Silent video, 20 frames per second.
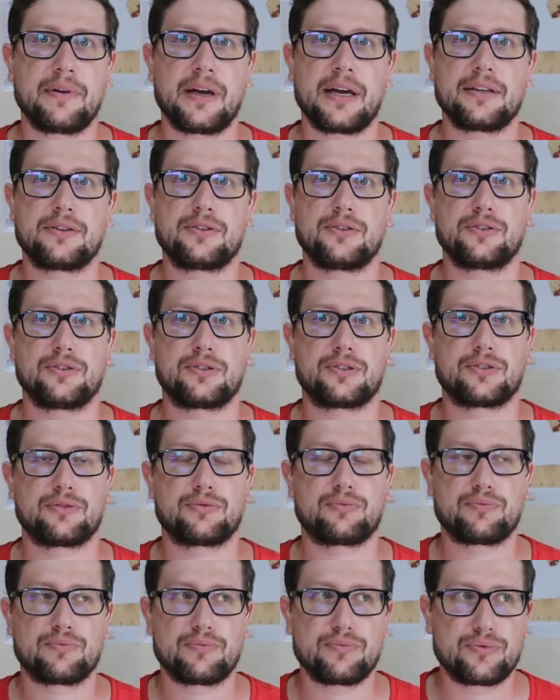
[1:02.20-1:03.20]
where those
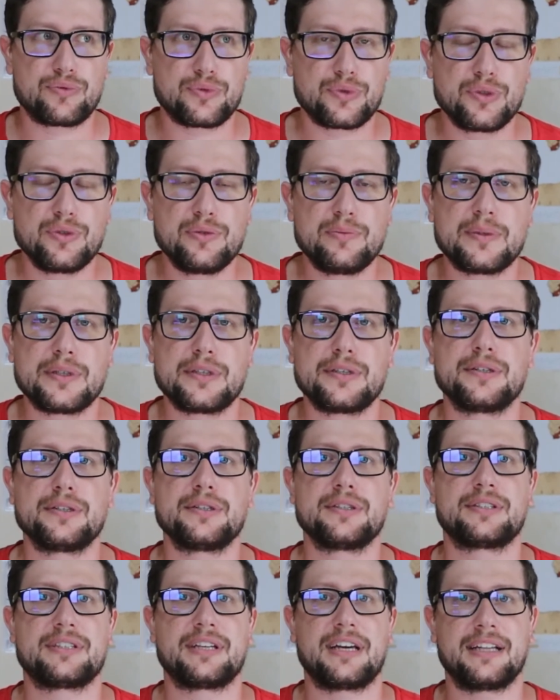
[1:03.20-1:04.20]

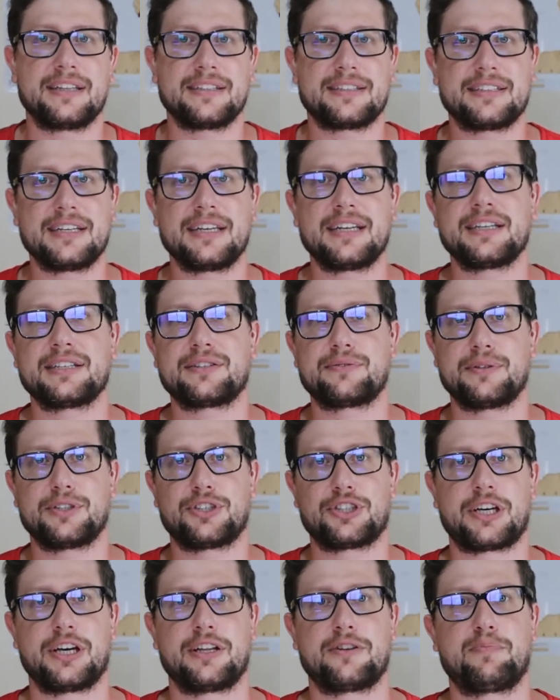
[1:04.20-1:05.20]
rumors and things
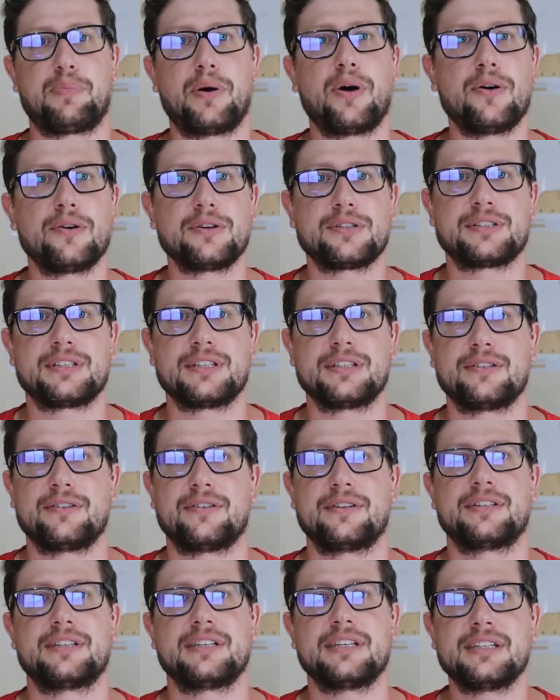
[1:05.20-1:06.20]
which got posted
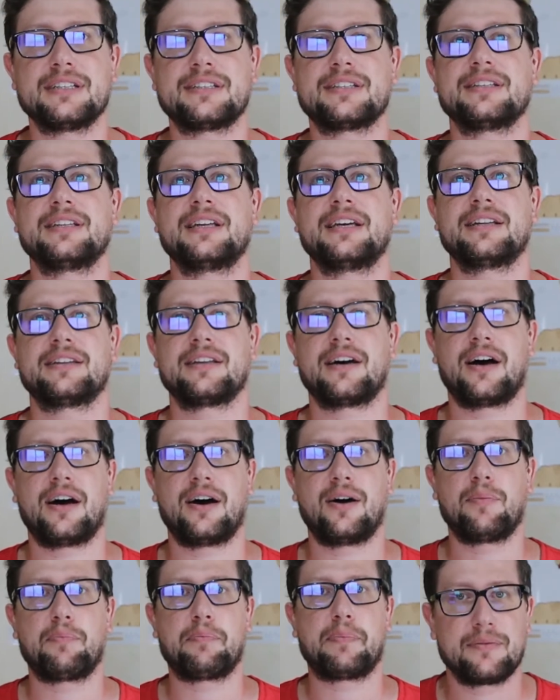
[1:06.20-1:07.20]
on the internet
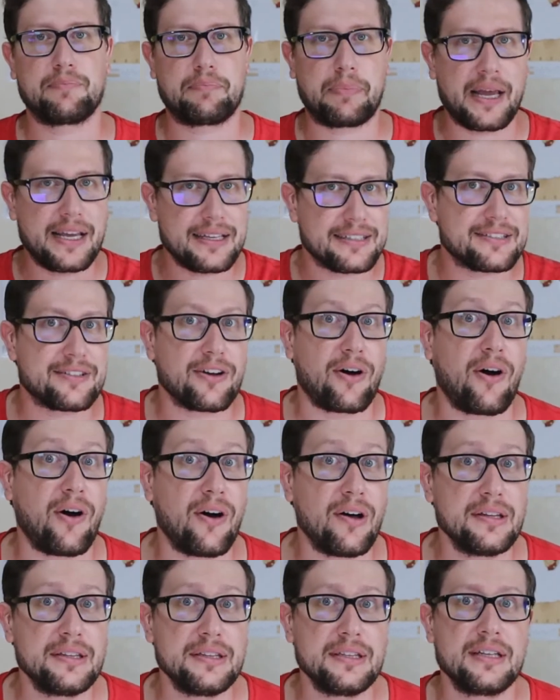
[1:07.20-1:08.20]
are based
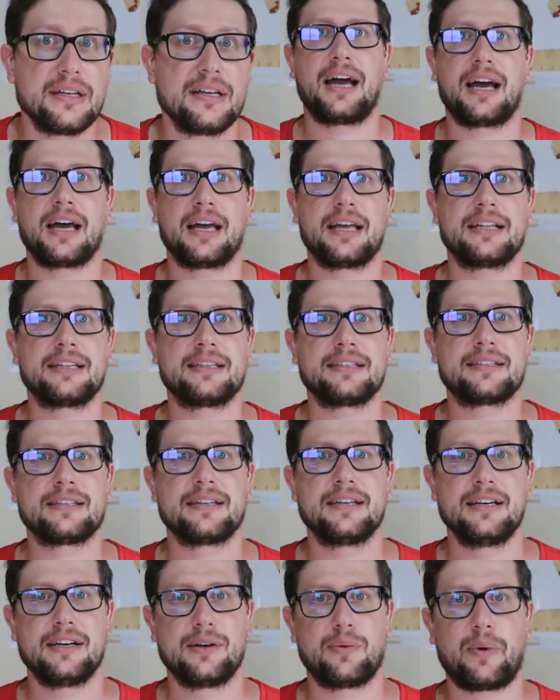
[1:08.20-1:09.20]
on, and
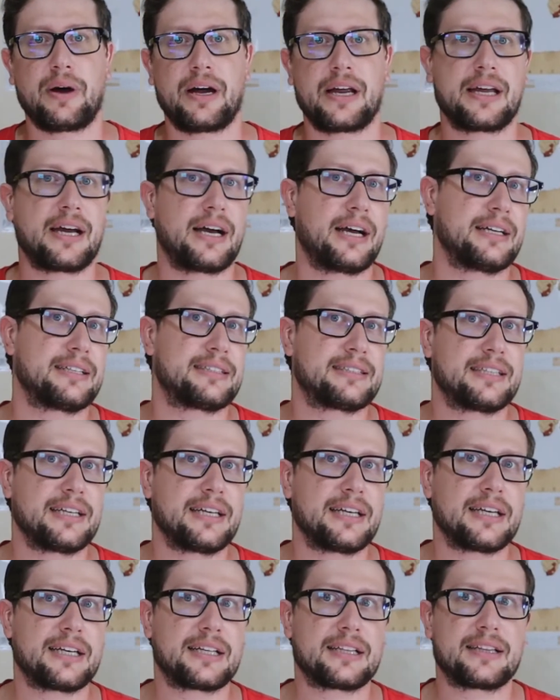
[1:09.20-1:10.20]
why I
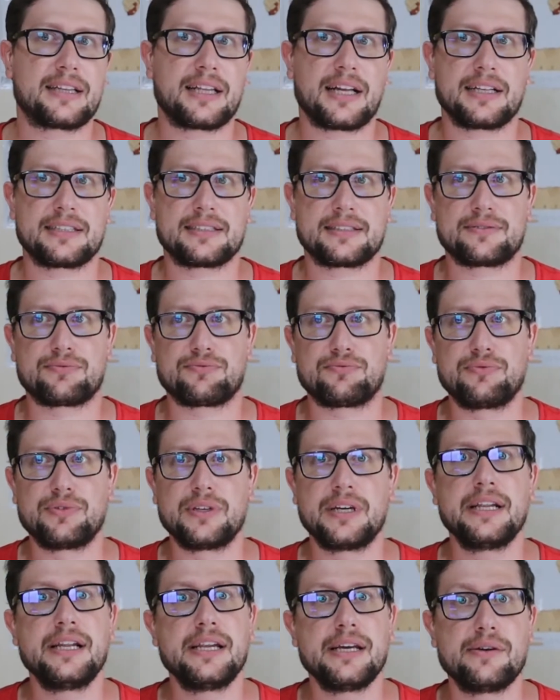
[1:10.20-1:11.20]
think that's
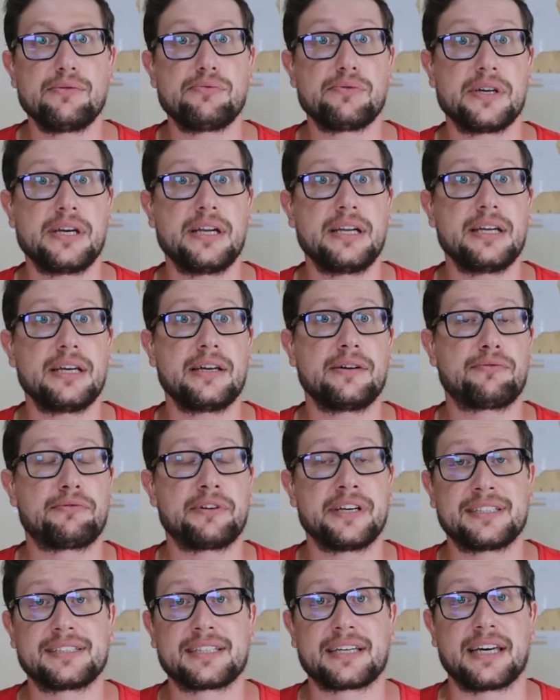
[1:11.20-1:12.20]
really
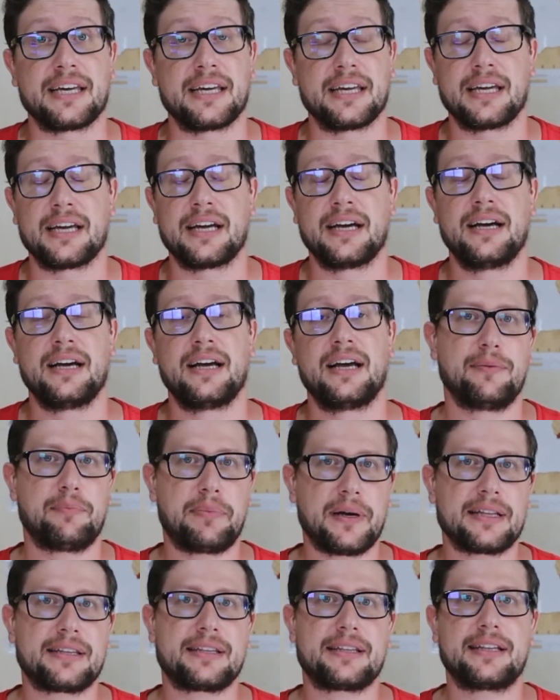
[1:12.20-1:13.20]
risky.
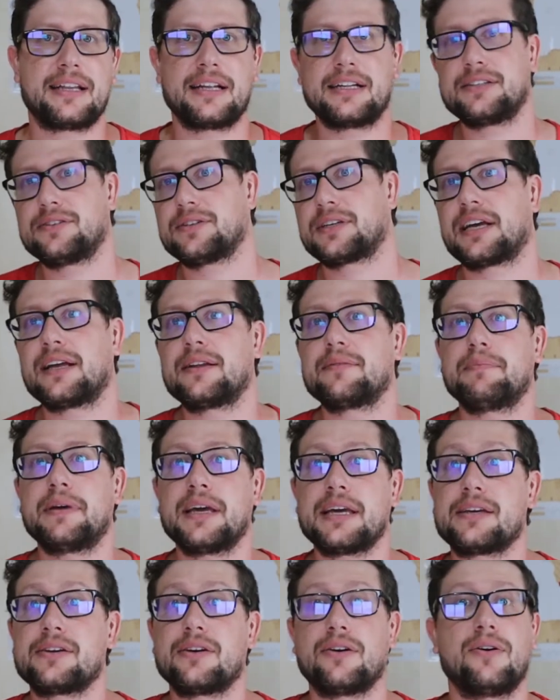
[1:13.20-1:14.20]
But then you can
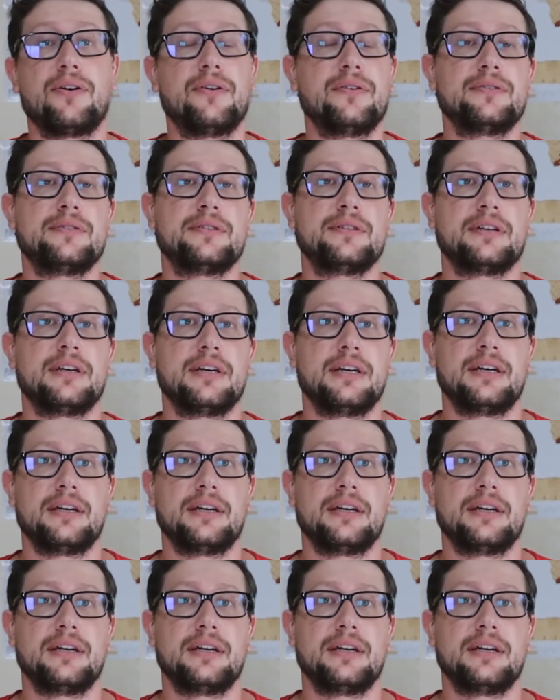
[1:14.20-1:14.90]
make your own